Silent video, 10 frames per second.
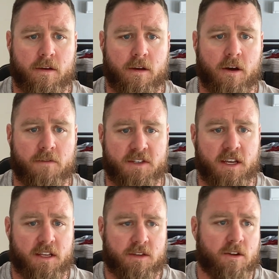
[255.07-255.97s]
I've seen
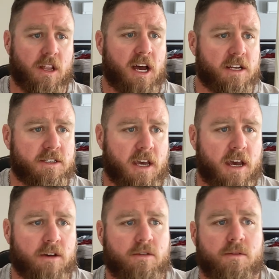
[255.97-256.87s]
this on a large
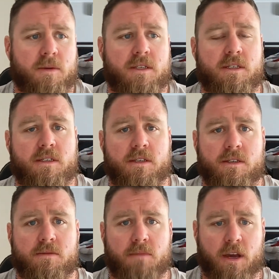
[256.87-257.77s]
scale on my
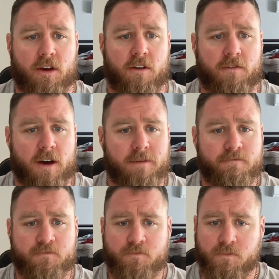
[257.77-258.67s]
sister's mango farm.
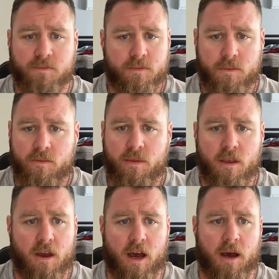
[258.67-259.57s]

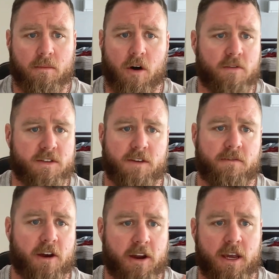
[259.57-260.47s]
Obviously
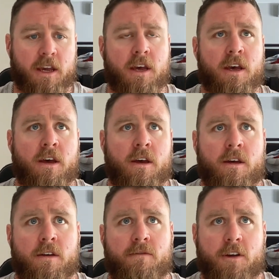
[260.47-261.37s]
very,
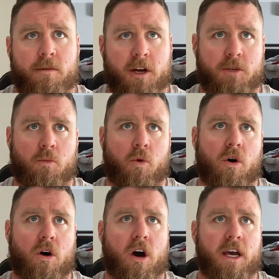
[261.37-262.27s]
very much more
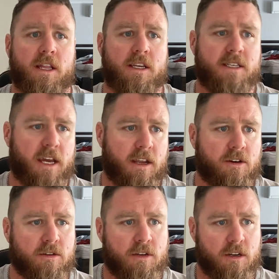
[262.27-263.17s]
highly
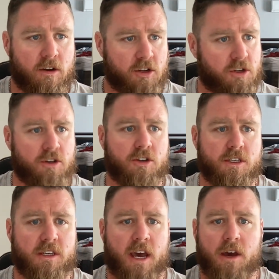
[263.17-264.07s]
technical and on a huger
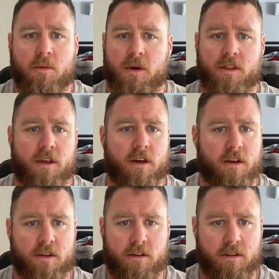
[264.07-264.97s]
scale, but
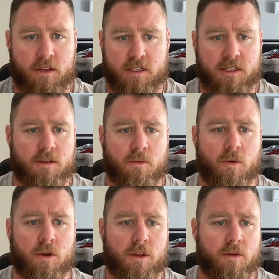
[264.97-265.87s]
the
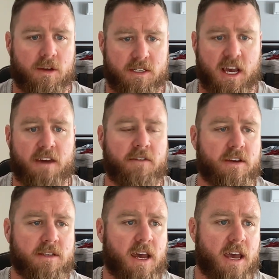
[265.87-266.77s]
water, the
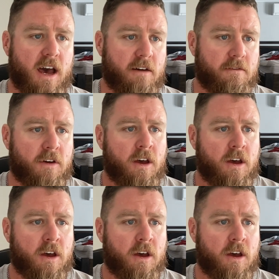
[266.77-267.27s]
savings they have